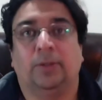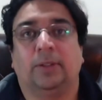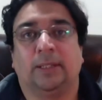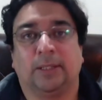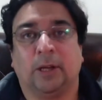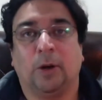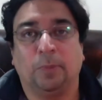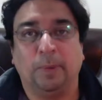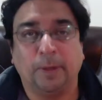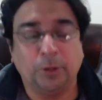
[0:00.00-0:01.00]
This is how
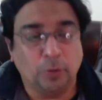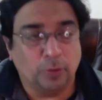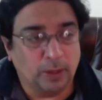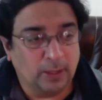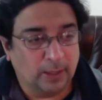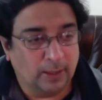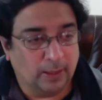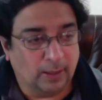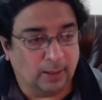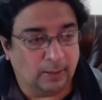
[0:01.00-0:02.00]
people do.
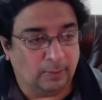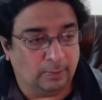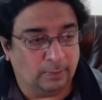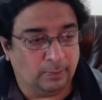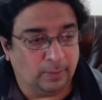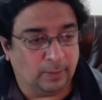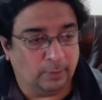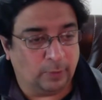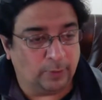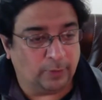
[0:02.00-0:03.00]
uh,
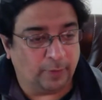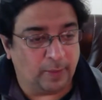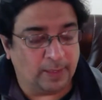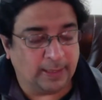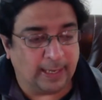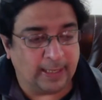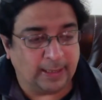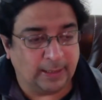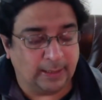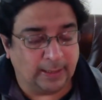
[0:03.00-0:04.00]
One of the famous
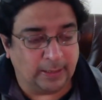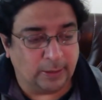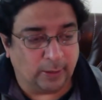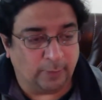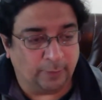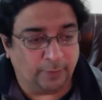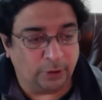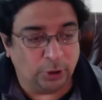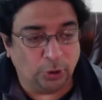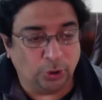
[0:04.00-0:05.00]
case studies of
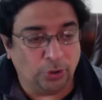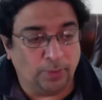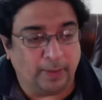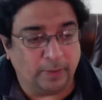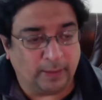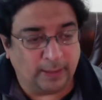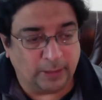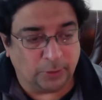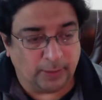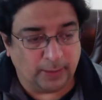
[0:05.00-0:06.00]
YouTube
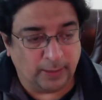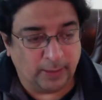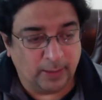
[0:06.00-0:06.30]
advertisement